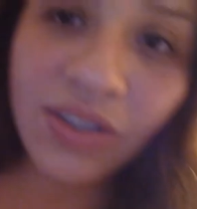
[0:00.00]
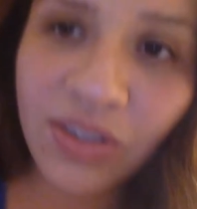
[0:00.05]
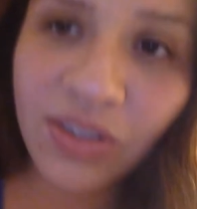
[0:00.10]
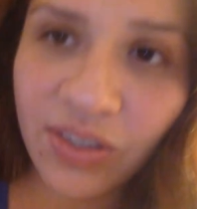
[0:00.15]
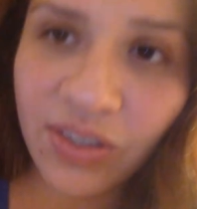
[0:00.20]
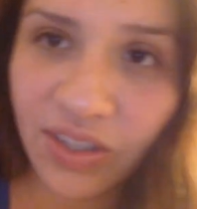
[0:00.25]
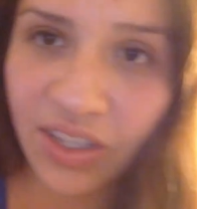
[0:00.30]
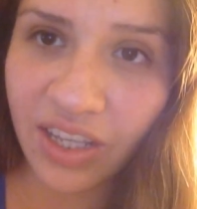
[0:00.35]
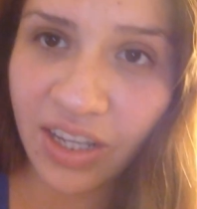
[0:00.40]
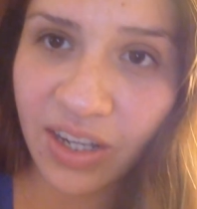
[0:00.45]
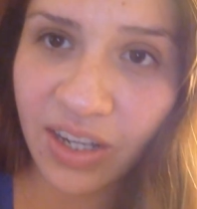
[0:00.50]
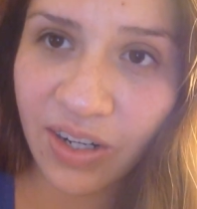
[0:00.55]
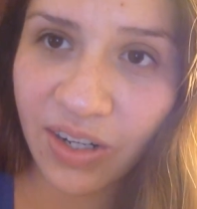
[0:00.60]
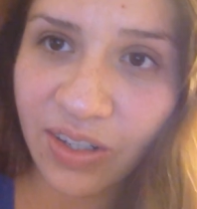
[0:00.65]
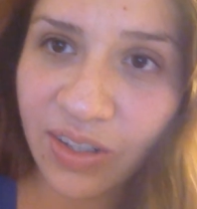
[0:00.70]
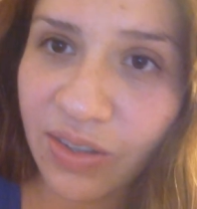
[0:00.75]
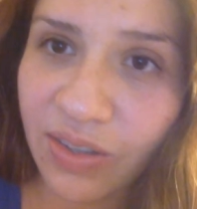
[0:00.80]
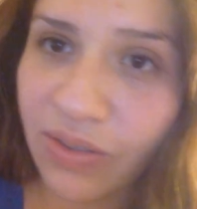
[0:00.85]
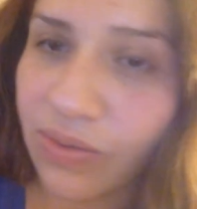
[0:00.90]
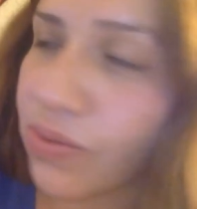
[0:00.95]
just here
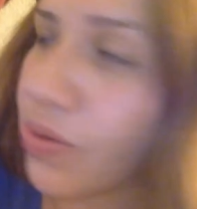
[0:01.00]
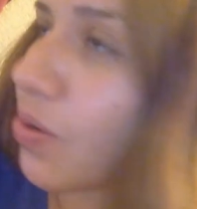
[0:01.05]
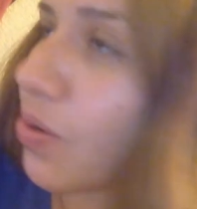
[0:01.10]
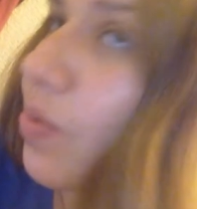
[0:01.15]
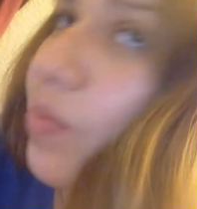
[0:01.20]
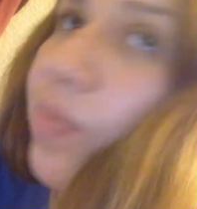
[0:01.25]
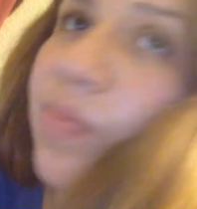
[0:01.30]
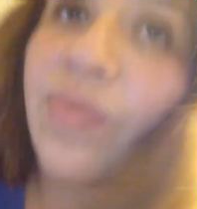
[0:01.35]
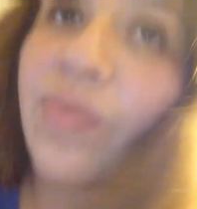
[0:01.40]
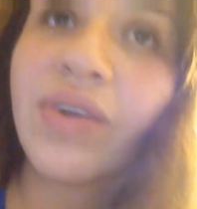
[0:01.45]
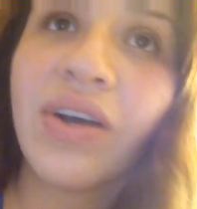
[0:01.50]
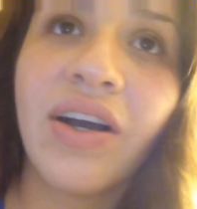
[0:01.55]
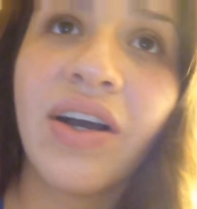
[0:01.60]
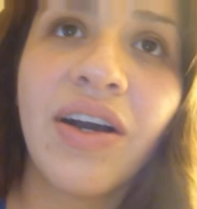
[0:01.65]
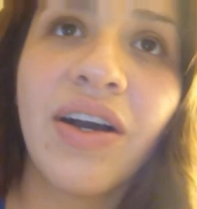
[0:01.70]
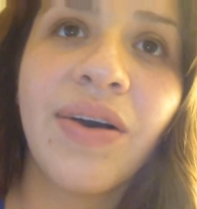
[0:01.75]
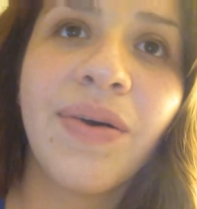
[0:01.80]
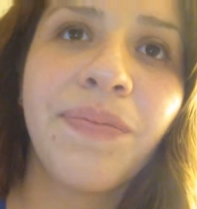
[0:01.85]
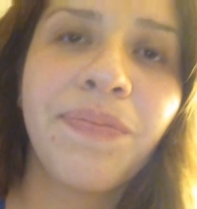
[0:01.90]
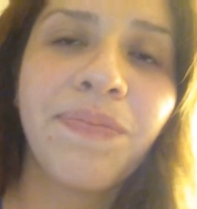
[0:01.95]
in the room,
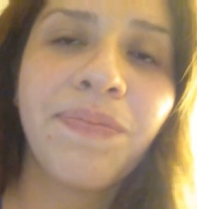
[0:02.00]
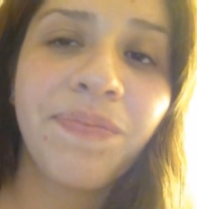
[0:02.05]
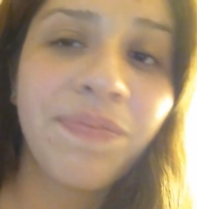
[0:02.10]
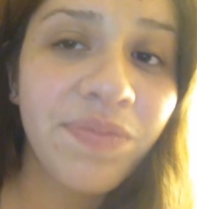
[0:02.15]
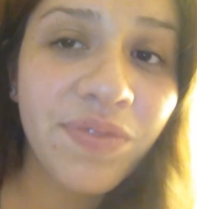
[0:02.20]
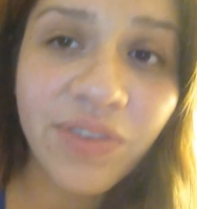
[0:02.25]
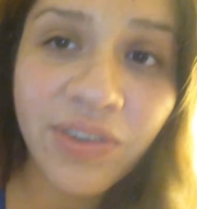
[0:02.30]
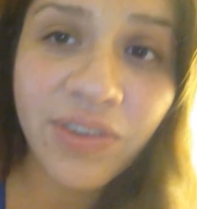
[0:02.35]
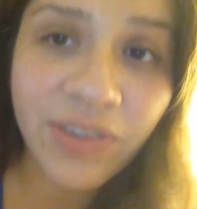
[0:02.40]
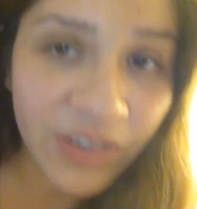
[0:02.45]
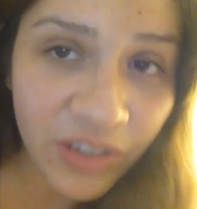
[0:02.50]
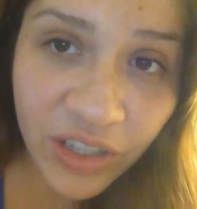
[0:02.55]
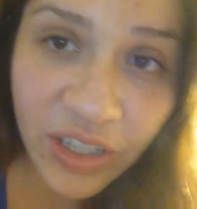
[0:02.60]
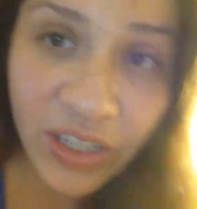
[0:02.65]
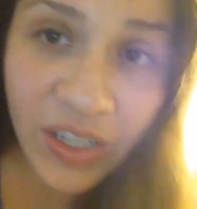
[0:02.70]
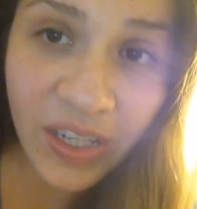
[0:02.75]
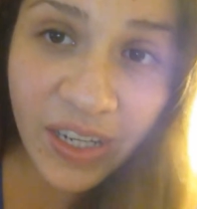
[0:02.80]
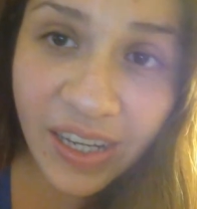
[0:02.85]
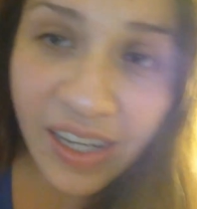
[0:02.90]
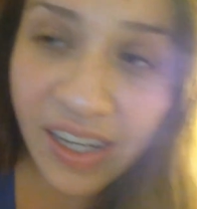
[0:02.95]

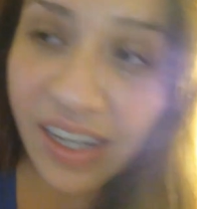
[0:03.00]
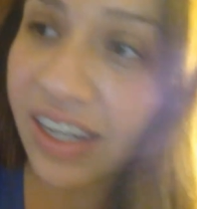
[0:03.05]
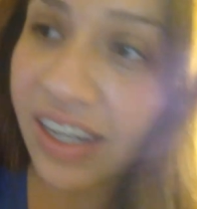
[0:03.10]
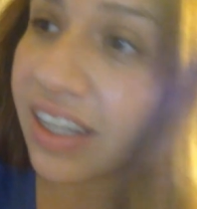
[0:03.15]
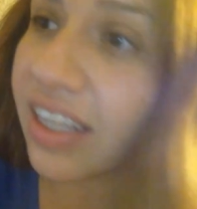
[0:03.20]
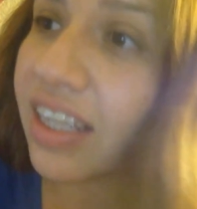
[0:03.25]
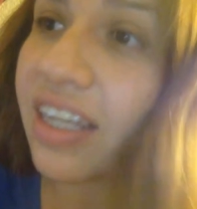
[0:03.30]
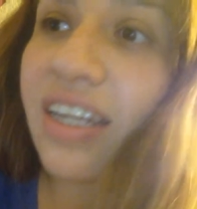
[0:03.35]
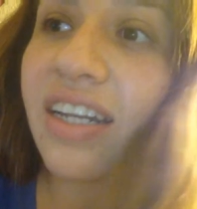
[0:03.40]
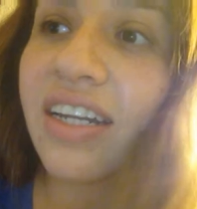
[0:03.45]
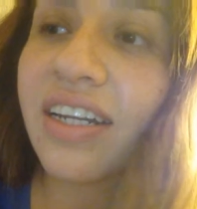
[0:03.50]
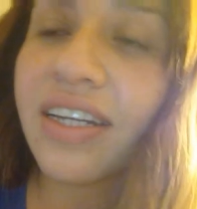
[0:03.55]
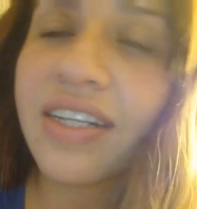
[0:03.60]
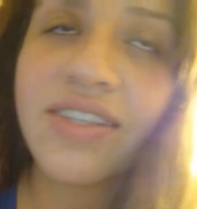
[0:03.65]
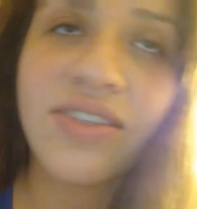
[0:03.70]
chilling and